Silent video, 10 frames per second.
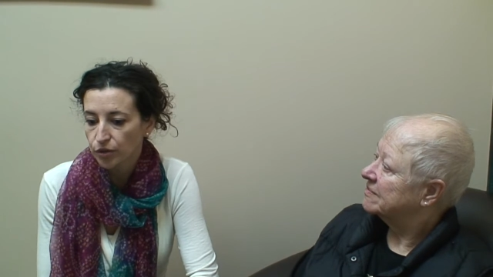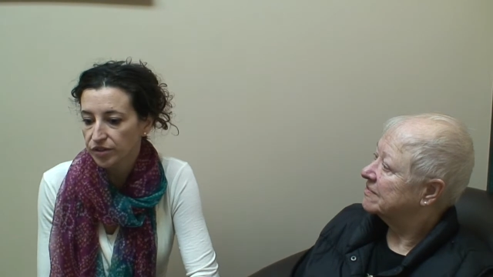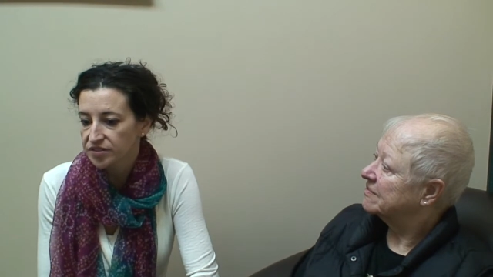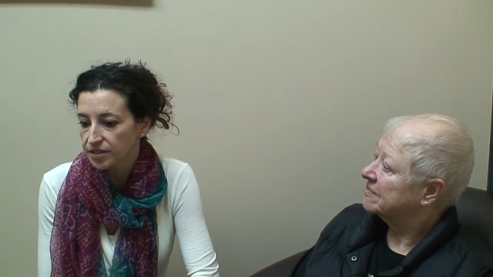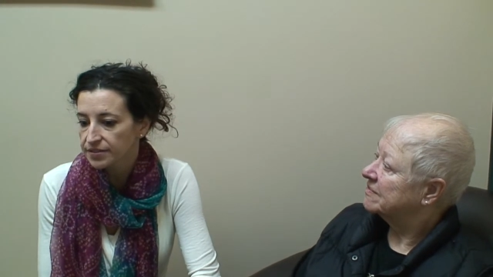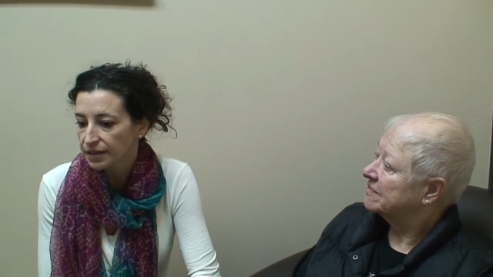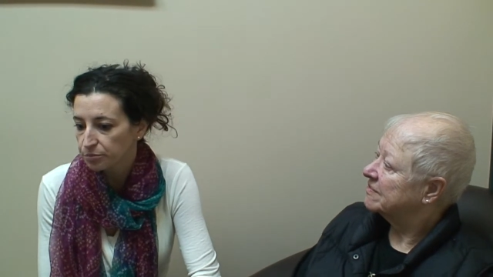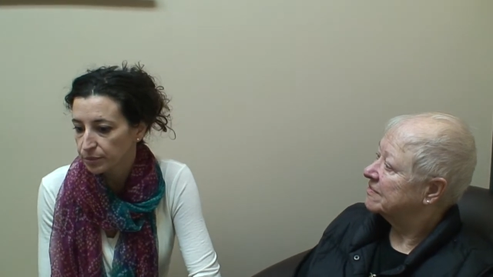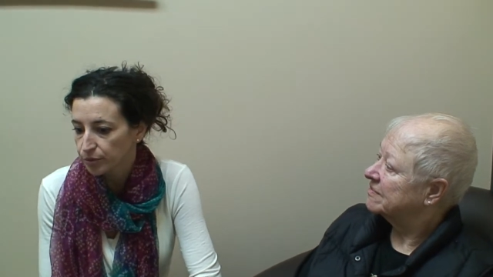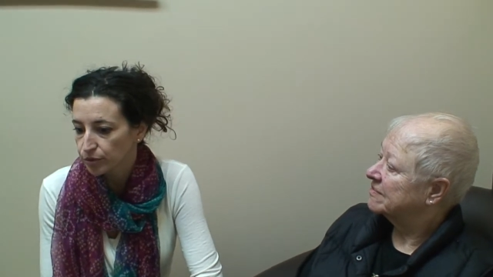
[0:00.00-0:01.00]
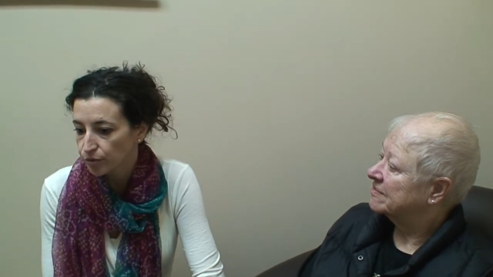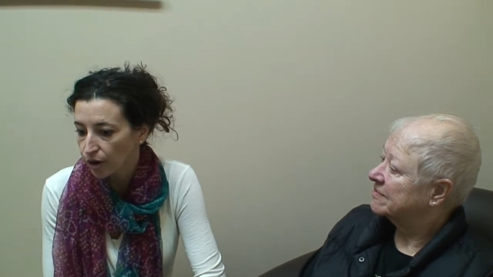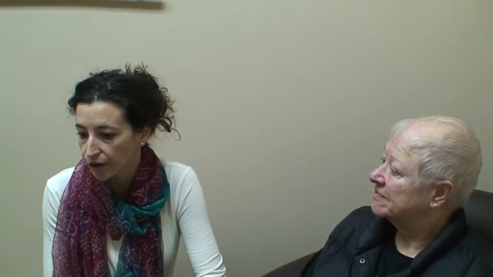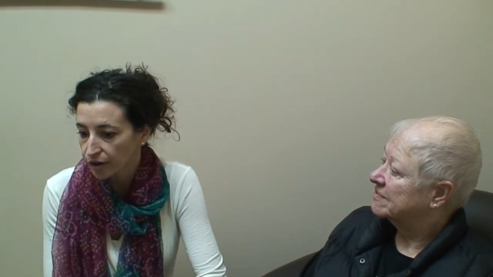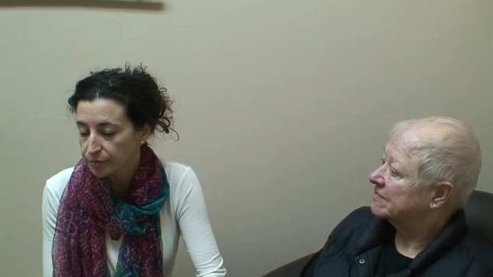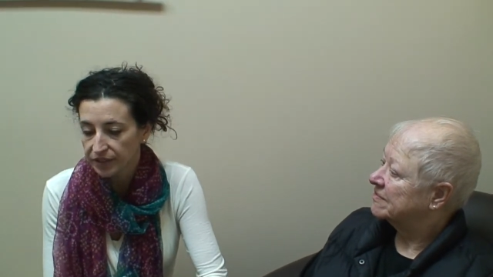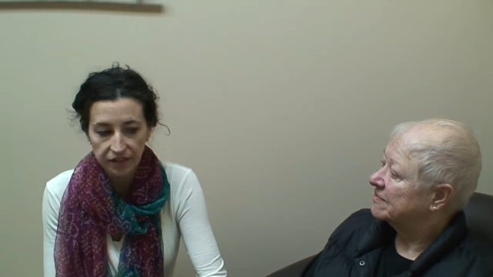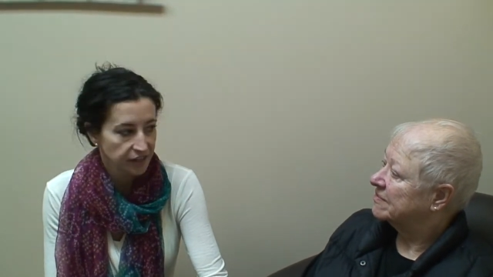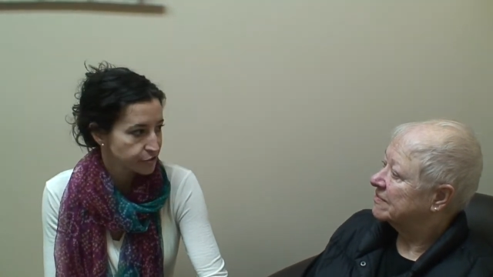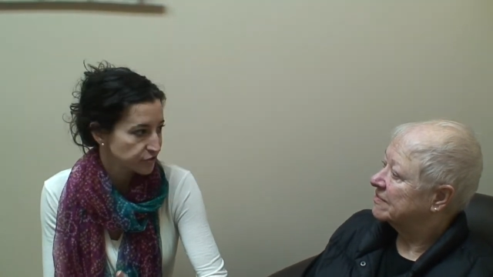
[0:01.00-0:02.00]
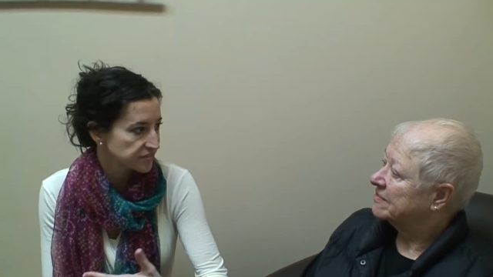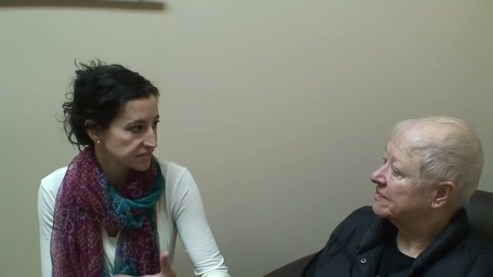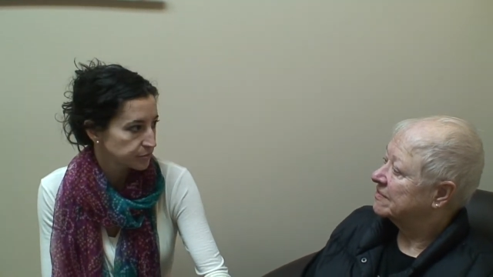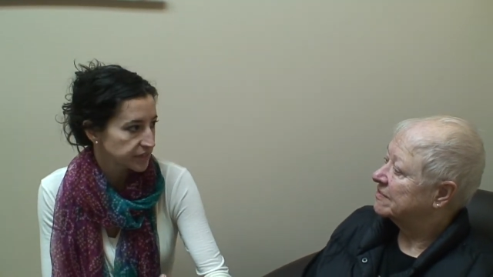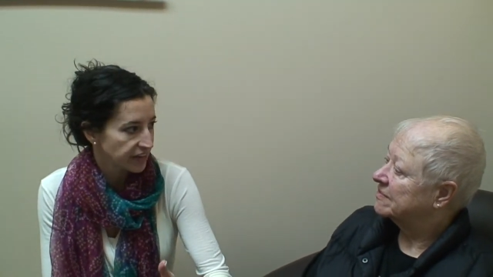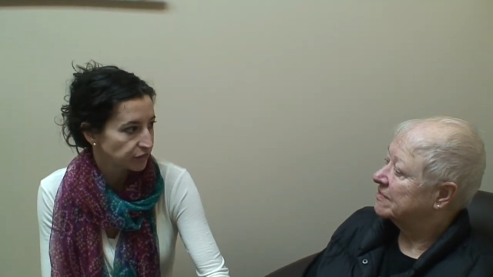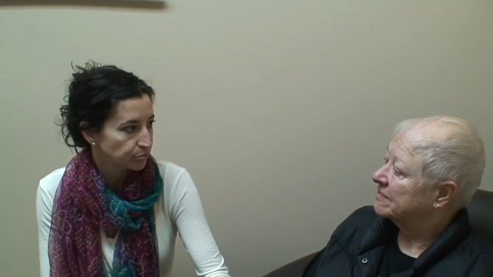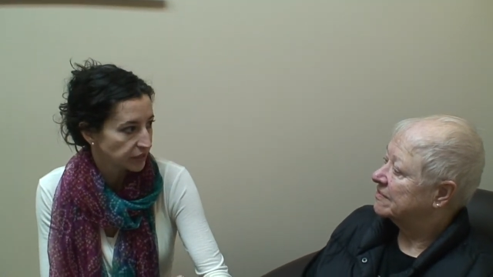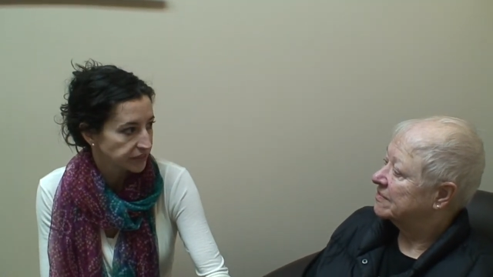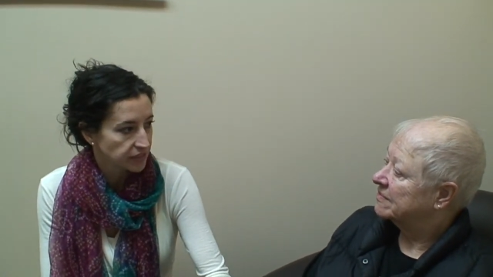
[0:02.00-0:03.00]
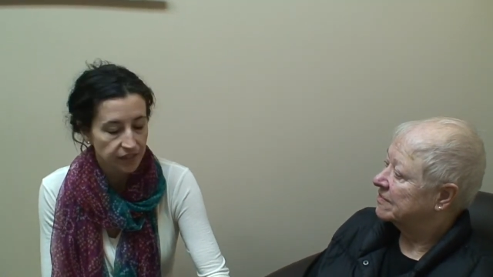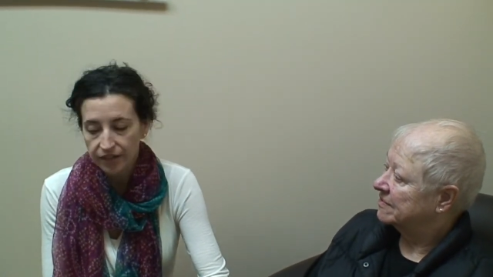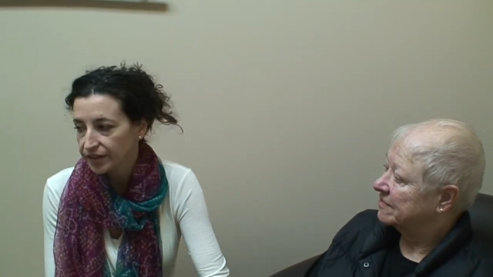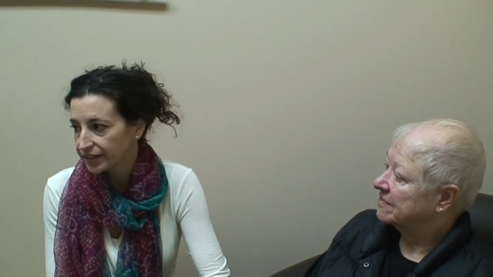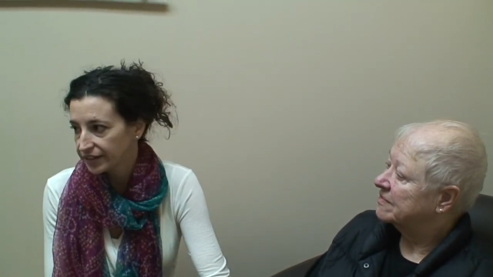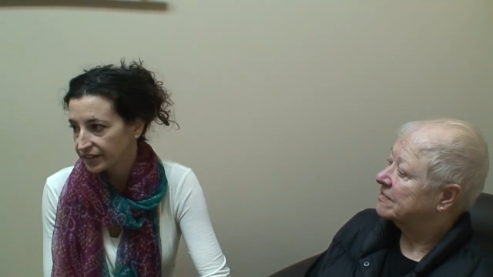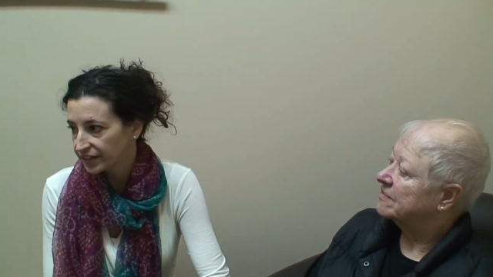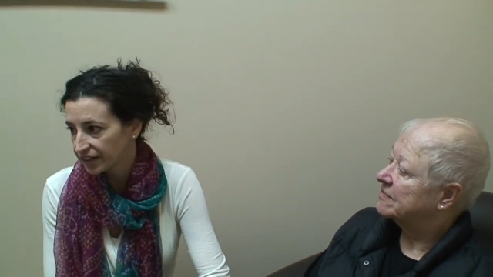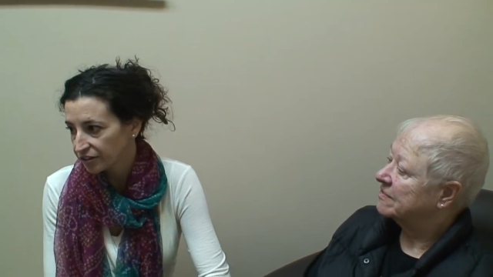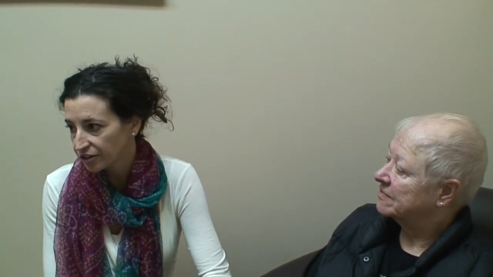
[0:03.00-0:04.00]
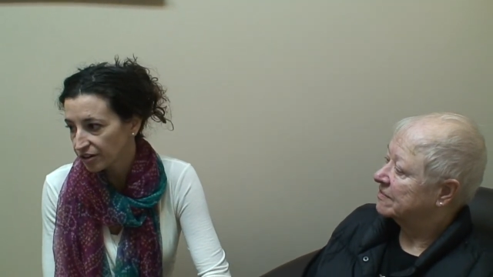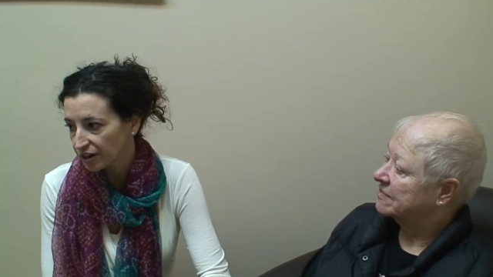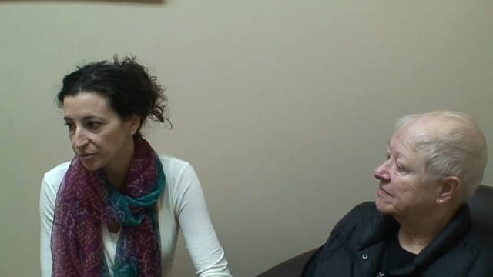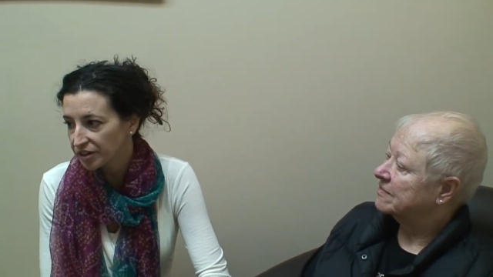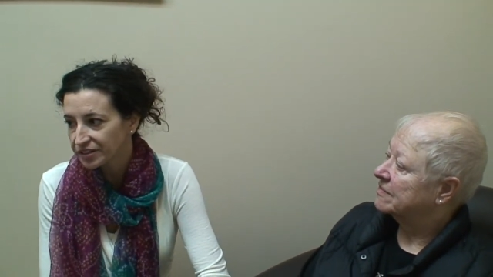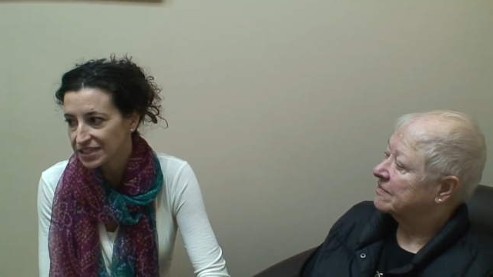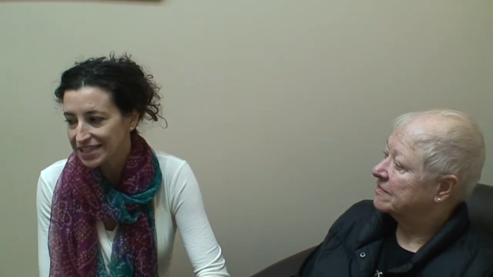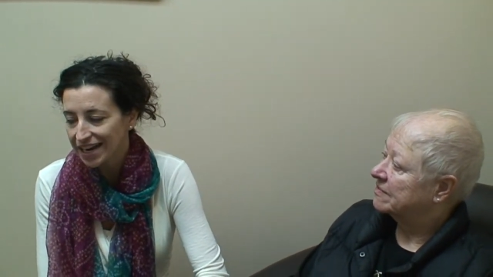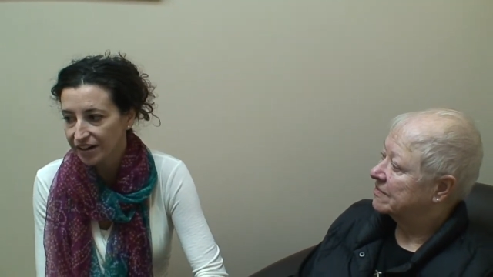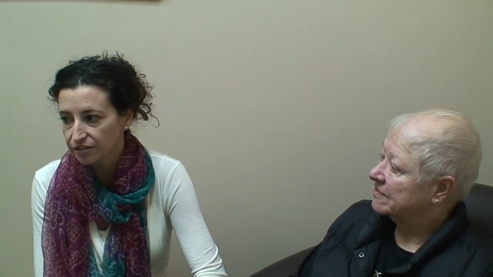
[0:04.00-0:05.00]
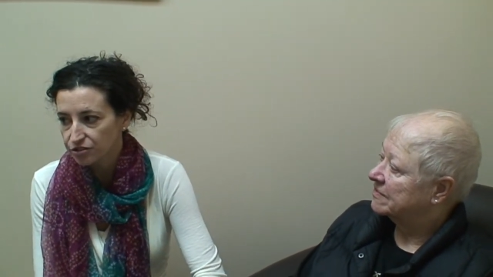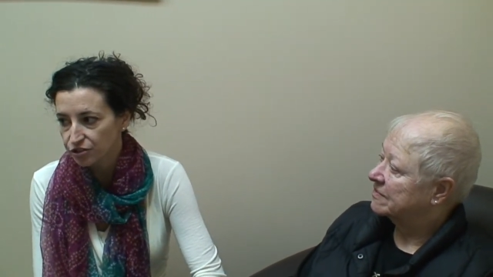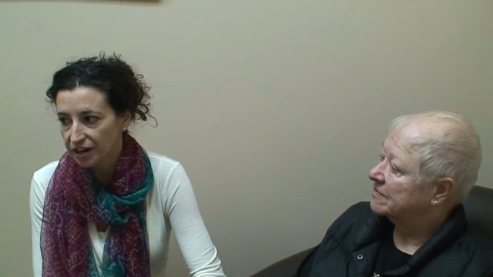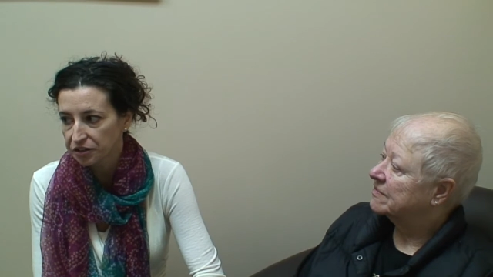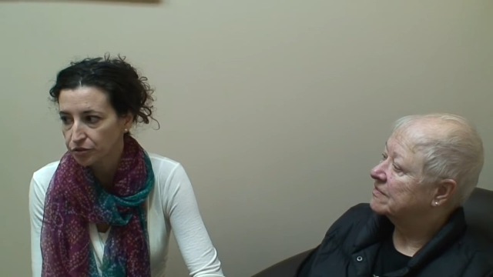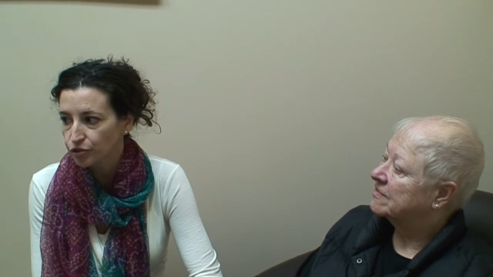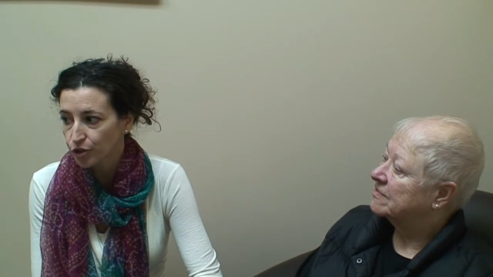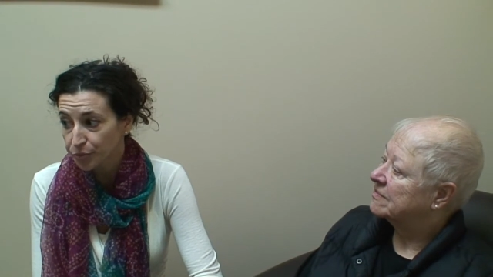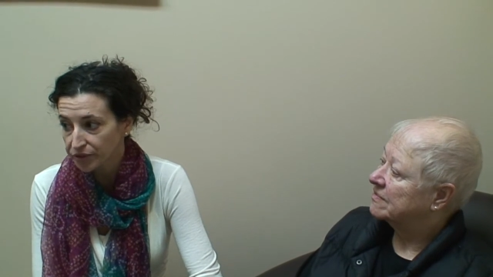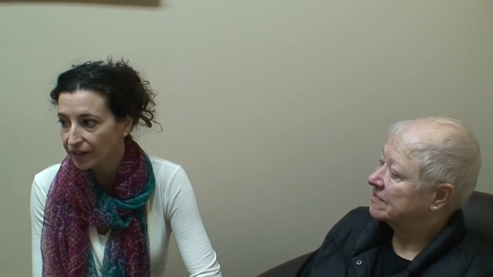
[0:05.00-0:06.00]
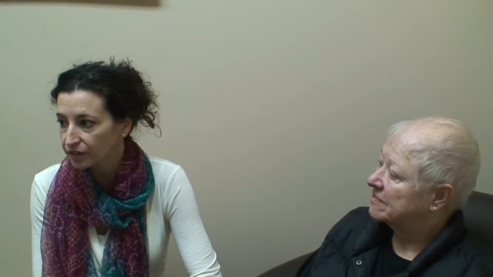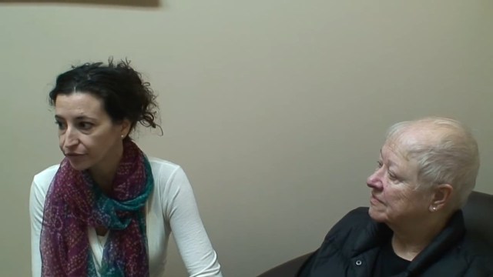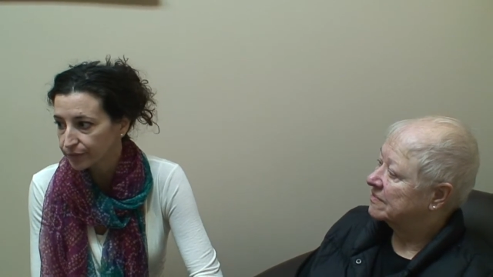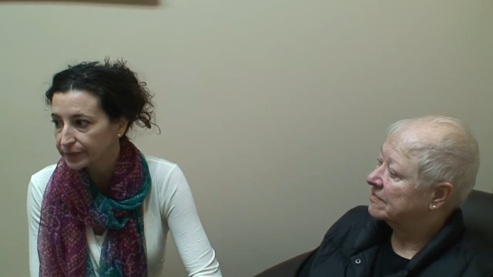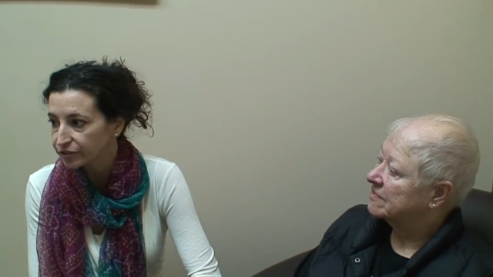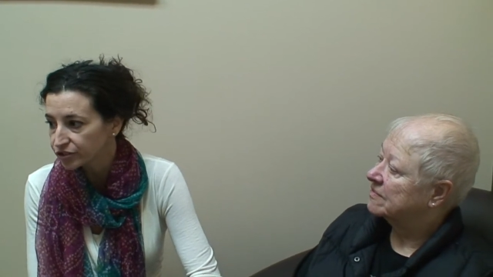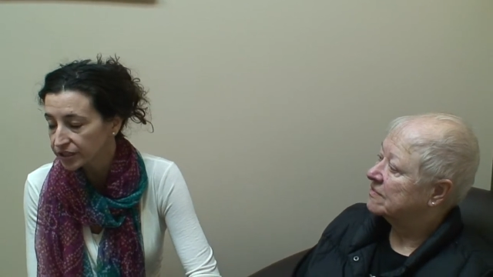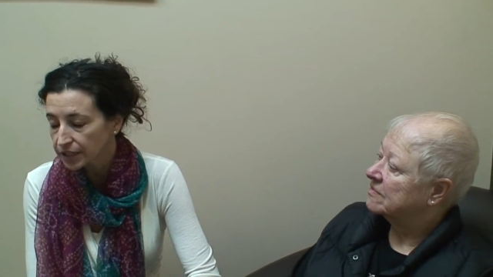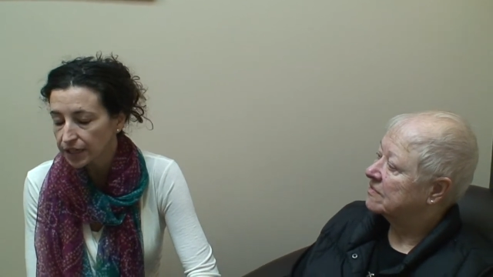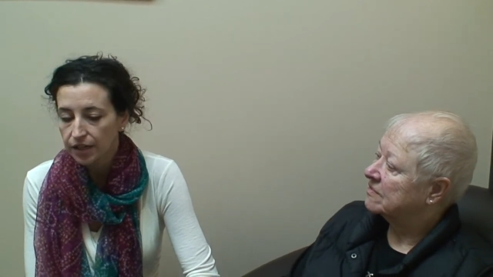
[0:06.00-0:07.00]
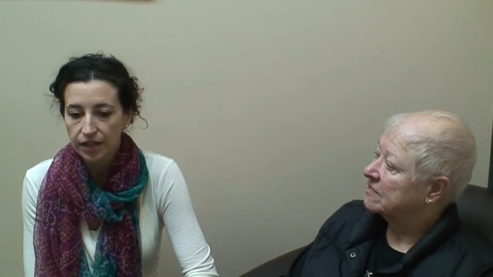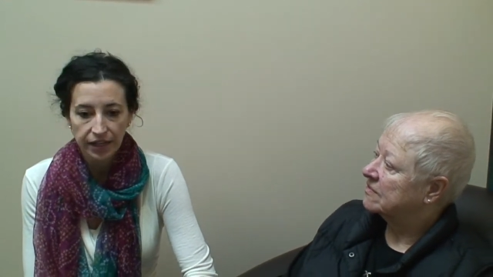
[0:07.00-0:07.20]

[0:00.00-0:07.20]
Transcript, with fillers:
Speaker 1: am noticing that people who are on medication seem to have a blood indicator. I'm not entirely sure how to interpret that information.